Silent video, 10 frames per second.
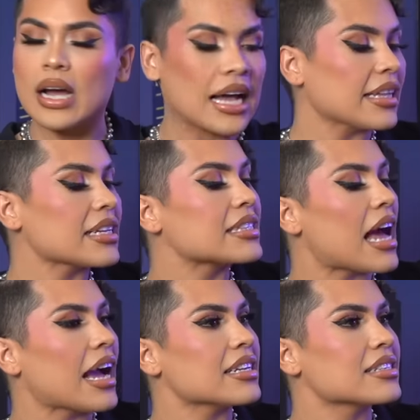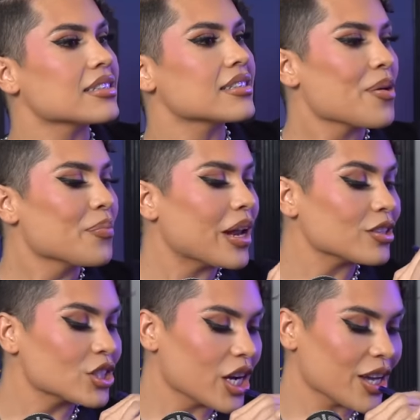I think it's the ice. But
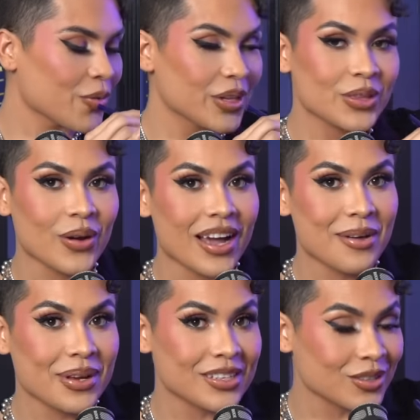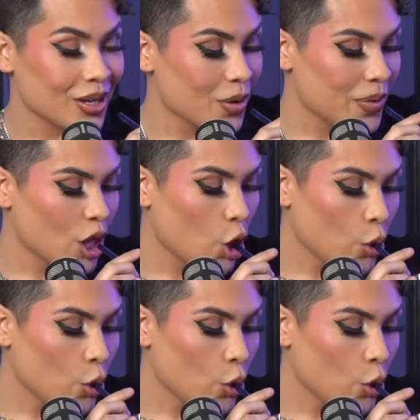I'll chug it with you. Ay, amigas, yo tengo miedo.